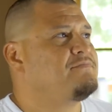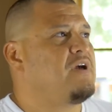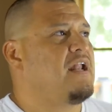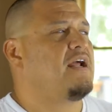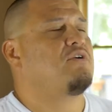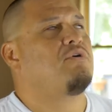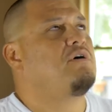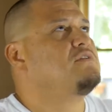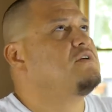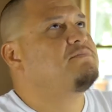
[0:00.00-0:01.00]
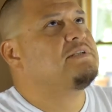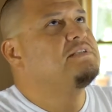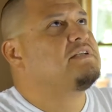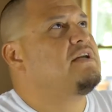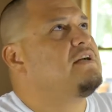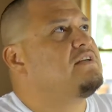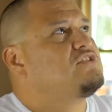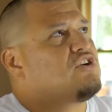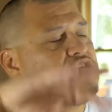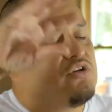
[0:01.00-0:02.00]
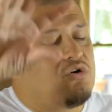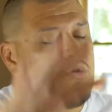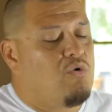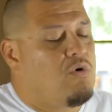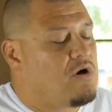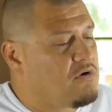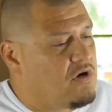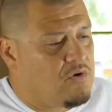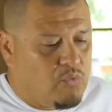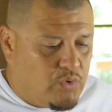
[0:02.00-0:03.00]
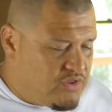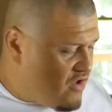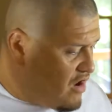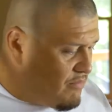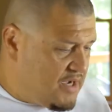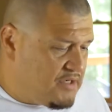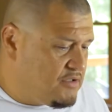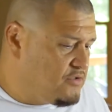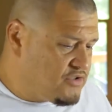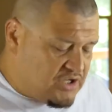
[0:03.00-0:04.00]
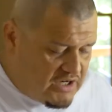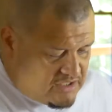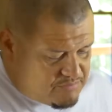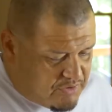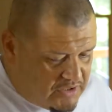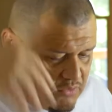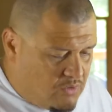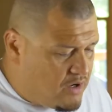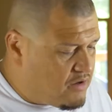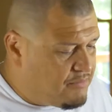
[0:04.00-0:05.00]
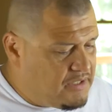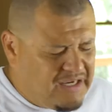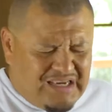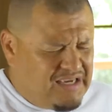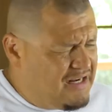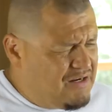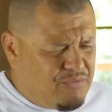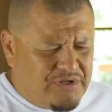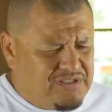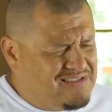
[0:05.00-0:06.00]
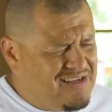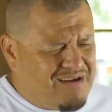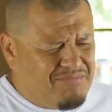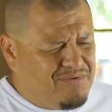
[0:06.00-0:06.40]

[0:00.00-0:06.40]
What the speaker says: And I crawled up the stairs, turned the cold water on with all my clothes on, and I sprayed the water on me, and it wouldn't stop.